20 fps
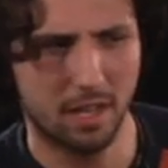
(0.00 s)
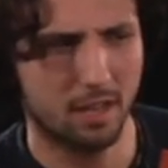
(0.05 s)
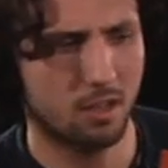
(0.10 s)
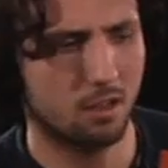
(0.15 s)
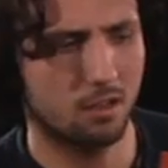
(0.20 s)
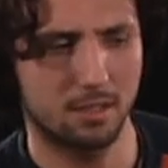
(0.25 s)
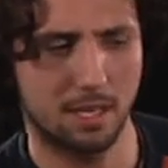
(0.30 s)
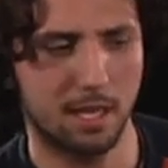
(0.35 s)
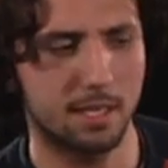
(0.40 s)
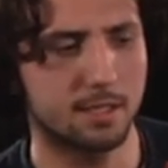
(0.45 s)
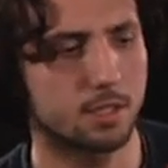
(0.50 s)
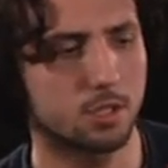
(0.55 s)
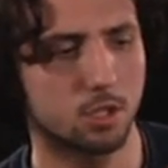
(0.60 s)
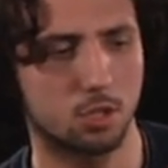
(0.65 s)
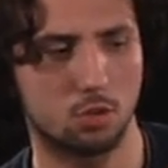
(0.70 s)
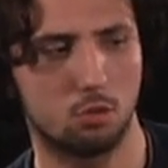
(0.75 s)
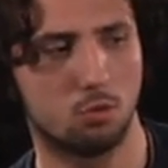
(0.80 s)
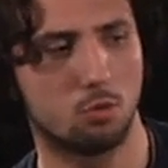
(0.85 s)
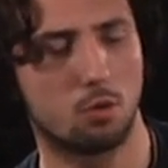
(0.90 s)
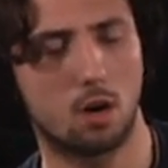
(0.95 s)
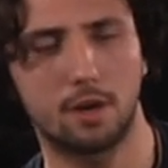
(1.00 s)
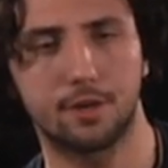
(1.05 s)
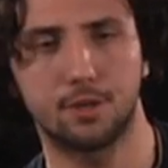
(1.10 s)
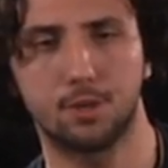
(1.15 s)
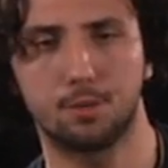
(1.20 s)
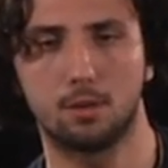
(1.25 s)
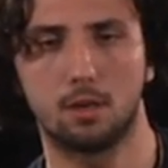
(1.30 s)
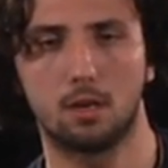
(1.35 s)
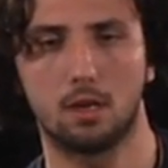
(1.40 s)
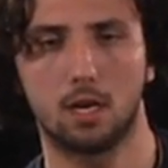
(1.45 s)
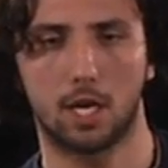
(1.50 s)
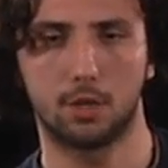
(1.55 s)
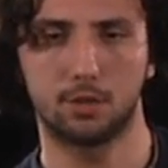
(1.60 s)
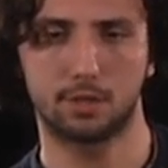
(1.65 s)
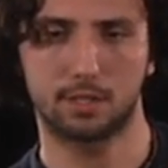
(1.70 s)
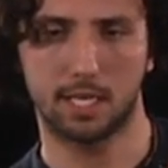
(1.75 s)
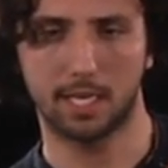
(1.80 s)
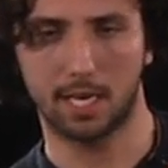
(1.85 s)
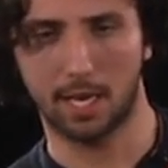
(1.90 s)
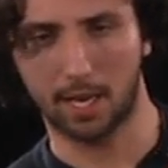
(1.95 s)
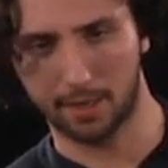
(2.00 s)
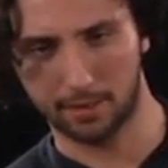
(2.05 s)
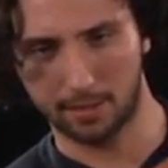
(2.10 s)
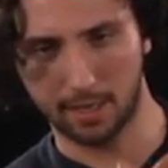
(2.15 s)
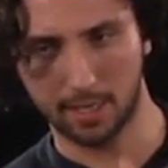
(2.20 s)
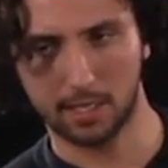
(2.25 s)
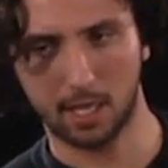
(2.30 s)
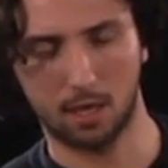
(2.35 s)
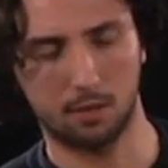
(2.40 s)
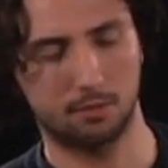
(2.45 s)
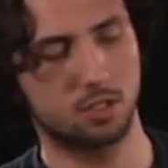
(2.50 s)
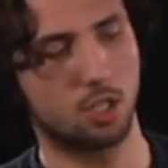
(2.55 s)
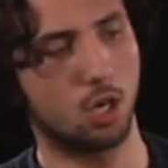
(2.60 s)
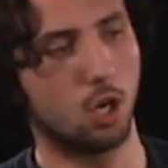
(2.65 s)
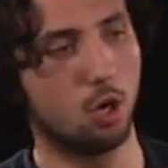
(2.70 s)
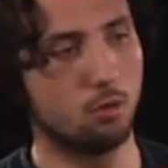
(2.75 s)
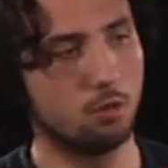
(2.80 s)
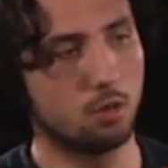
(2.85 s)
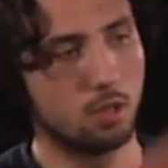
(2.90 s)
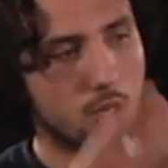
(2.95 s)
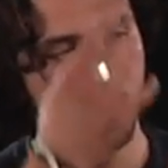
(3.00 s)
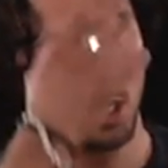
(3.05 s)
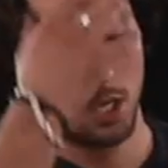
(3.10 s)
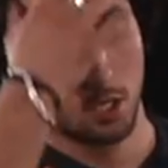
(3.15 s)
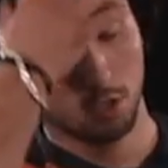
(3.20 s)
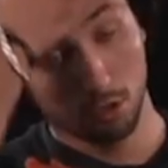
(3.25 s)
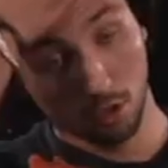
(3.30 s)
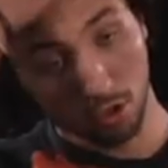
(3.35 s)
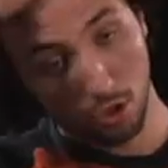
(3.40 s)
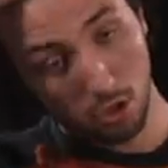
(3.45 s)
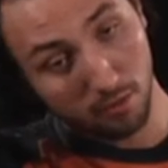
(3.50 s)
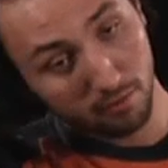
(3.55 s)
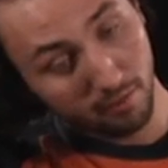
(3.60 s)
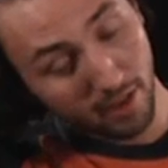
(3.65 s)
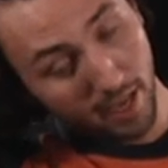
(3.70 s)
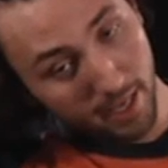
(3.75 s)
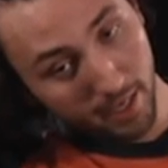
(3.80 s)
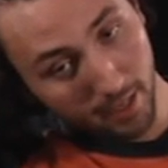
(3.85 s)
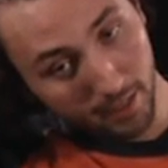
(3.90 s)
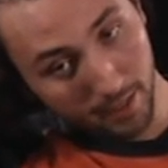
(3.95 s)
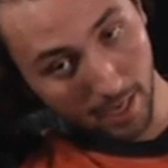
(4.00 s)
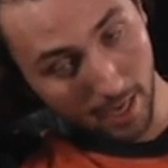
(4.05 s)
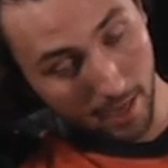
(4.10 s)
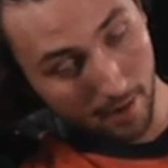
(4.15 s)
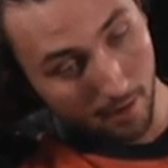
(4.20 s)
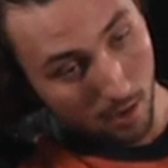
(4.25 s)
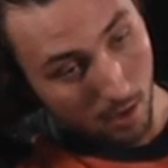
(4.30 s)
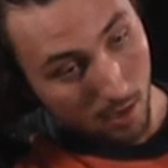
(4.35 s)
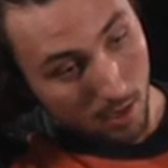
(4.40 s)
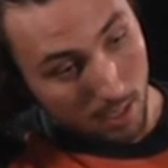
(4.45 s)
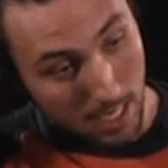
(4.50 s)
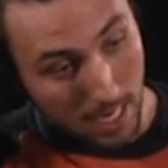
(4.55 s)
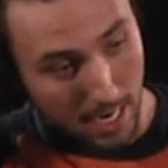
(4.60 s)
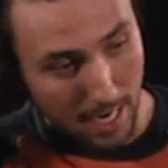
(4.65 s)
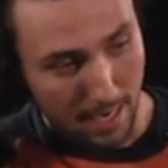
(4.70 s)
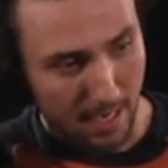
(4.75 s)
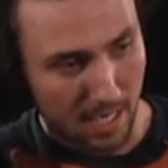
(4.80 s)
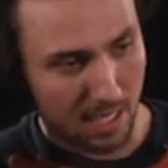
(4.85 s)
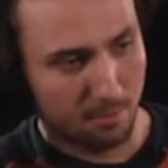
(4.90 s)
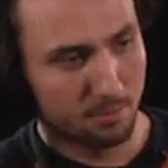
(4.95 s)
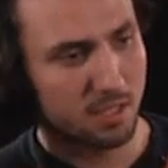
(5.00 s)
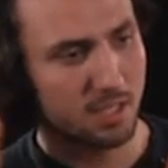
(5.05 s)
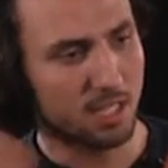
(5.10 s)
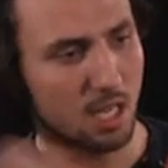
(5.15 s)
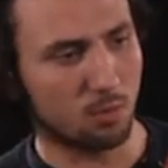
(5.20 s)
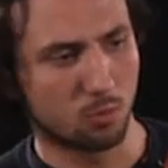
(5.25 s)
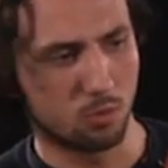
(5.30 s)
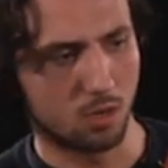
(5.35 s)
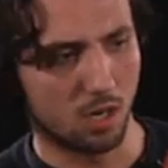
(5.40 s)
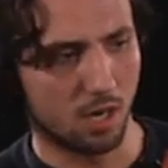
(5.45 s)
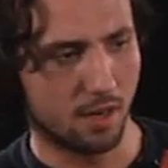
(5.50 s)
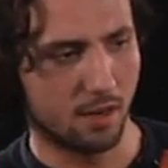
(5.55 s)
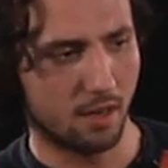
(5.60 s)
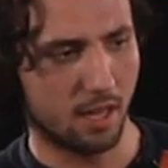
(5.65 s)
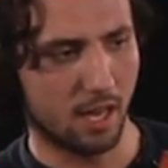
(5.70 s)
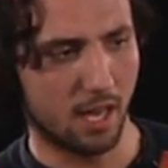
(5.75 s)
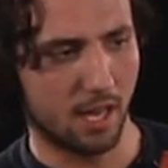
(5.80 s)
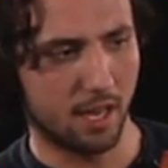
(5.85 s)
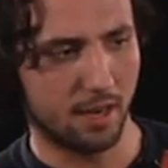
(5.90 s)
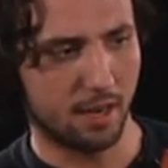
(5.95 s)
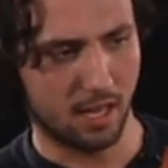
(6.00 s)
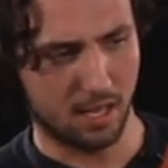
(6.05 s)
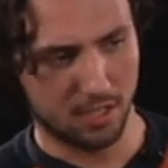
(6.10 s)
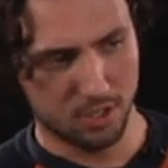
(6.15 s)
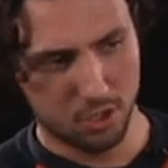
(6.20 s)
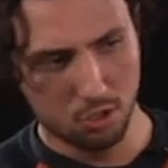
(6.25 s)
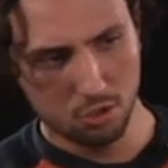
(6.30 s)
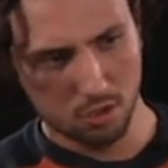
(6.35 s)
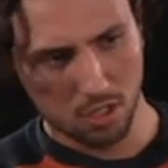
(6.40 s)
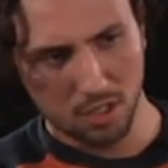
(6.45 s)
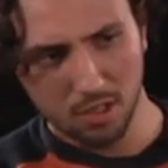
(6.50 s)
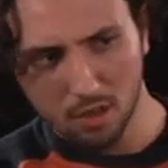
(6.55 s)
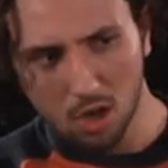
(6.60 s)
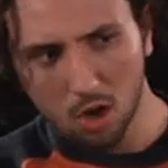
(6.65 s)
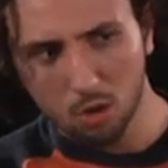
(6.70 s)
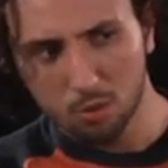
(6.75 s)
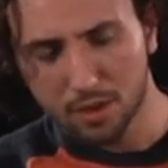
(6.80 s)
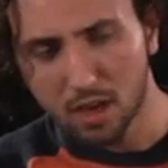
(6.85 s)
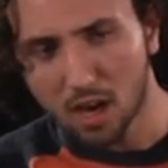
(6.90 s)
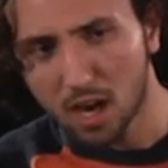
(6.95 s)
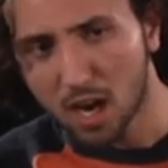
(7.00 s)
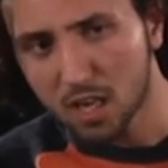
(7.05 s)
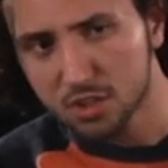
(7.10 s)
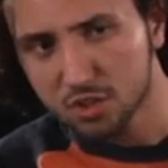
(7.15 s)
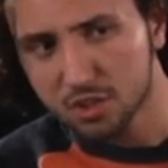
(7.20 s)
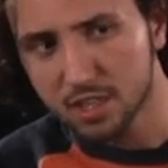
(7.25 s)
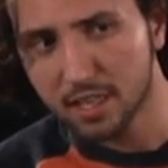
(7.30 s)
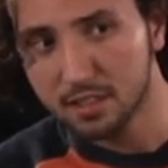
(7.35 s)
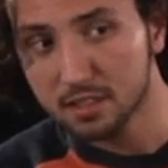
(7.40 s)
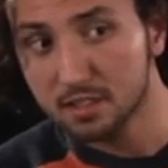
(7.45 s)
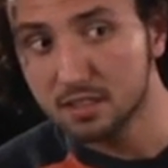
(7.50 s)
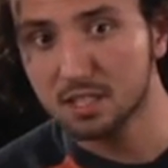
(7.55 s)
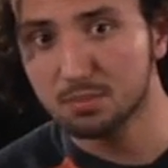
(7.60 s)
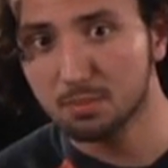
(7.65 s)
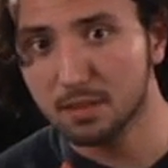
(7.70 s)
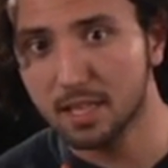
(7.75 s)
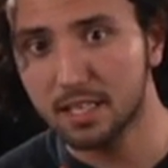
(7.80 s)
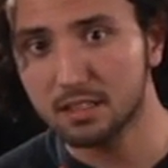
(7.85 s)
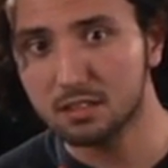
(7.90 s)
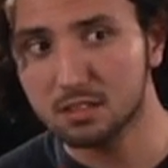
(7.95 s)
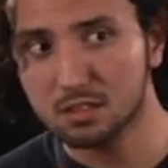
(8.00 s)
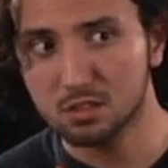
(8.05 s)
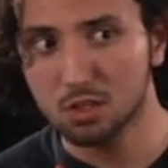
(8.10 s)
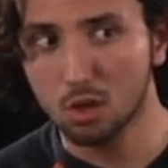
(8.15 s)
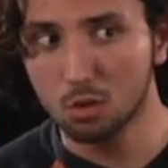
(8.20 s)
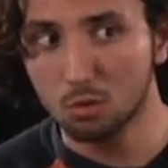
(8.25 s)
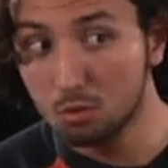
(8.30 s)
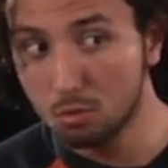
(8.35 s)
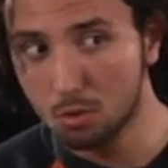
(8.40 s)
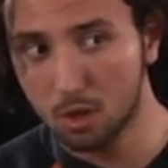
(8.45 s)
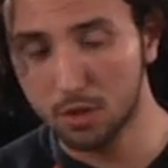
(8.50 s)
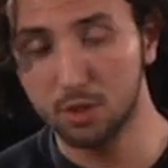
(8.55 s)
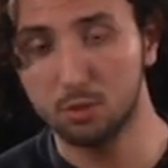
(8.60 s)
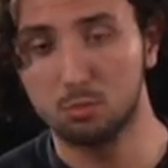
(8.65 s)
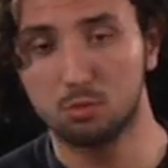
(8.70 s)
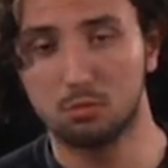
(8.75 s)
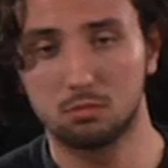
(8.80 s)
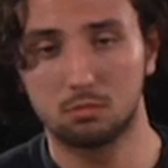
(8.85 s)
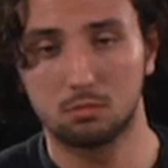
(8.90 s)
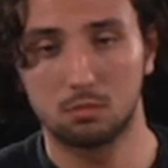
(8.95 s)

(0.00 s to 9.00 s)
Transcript: recognize you. Who are you? And you say that in that kind of tone, you're conveying that, hi, I'm someone, and I usually know the hot chicks in this place. So who are you?